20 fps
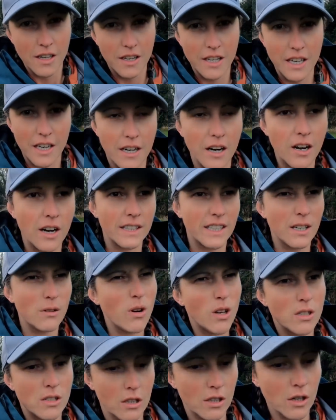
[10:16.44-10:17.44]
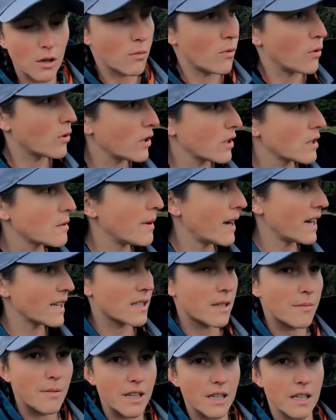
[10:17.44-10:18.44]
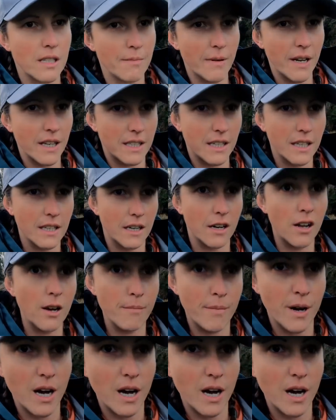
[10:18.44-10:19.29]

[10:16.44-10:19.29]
Yeah, ideal, lots of dog walkers, but as to be expected, and I'm